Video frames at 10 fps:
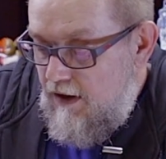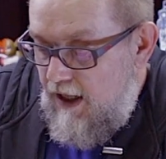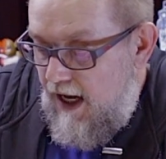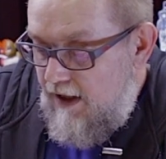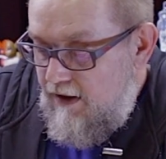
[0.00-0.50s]

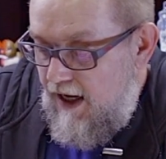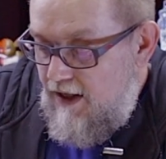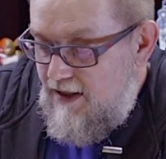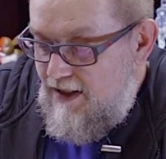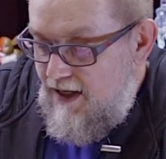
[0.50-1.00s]
that
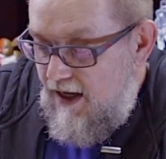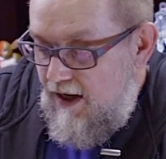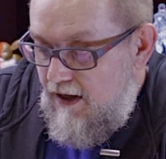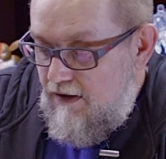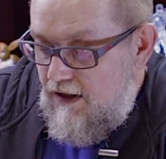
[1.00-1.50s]
they
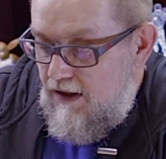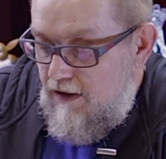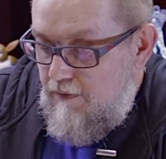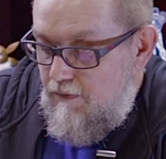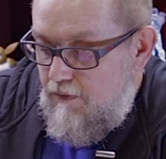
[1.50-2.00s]
say the